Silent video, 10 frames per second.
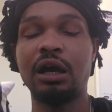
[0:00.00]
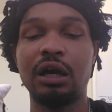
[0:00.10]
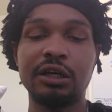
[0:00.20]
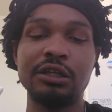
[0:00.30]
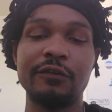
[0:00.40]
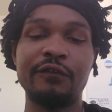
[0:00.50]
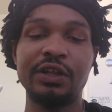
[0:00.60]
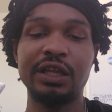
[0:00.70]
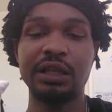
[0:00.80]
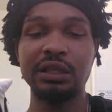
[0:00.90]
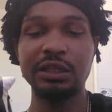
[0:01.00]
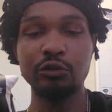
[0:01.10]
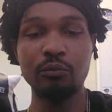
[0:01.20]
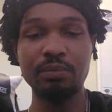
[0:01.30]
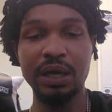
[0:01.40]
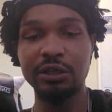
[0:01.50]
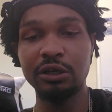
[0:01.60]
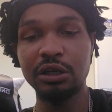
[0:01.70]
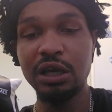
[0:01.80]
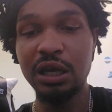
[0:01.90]
could have fit in a little better.
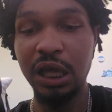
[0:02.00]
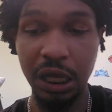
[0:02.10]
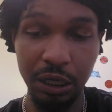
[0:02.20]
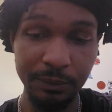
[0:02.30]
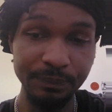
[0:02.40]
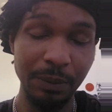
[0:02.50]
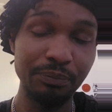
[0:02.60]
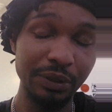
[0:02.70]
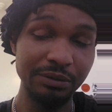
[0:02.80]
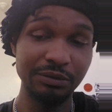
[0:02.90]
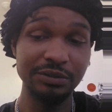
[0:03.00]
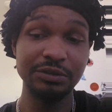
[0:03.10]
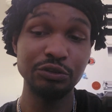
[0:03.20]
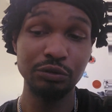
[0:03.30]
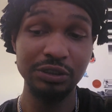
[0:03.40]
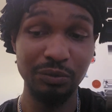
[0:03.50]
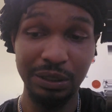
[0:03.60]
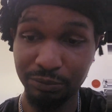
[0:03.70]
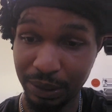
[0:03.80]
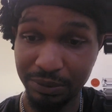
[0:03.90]
I'm probably sure that's why we
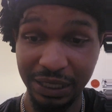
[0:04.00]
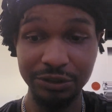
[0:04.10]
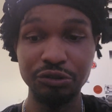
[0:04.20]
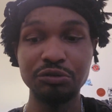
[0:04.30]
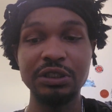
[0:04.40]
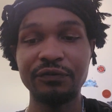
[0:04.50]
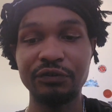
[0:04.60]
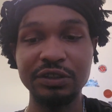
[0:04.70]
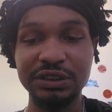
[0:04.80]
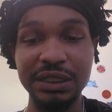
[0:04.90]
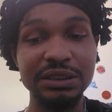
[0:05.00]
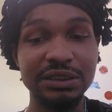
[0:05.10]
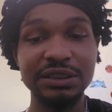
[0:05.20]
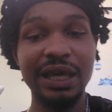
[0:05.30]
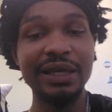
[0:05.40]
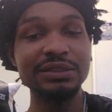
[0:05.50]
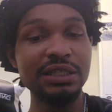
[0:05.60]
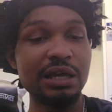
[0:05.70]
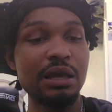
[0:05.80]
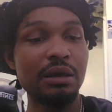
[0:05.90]
probably got 2 different sets of sights.
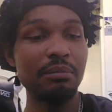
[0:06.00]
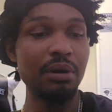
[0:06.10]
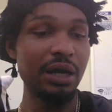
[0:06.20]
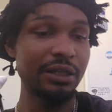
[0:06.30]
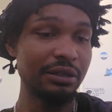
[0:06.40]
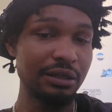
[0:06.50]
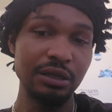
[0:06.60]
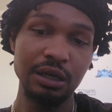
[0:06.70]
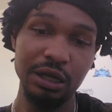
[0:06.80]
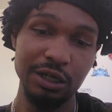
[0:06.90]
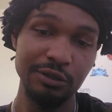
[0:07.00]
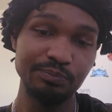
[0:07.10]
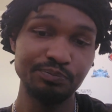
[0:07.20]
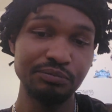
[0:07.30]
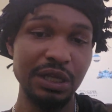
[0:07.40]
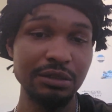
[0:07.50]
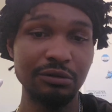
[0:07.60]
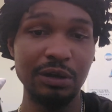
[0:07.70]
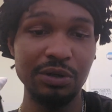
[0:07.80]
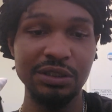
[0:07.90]
But I don't know, I
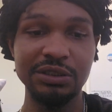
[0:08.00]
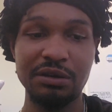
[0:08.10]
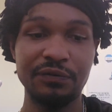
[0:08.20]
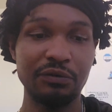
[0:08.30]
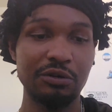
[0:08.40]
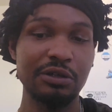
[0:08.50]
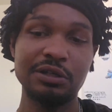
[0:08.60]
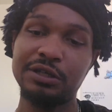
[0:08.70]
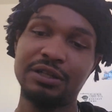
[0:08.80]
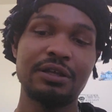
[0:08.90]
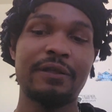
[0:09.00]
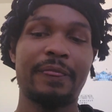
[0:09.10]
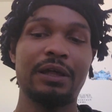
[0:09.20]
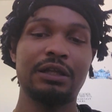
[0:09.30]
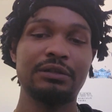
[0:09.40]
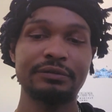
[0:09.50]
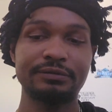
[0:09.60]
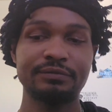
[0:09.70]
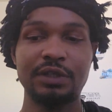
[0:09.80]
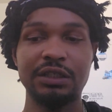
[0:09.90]
want to say for a
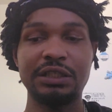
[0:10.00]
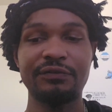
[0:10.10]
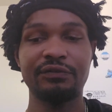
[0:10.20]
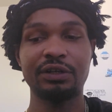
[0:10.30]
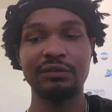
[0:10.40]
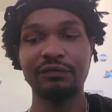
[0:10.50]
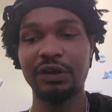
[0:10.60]
different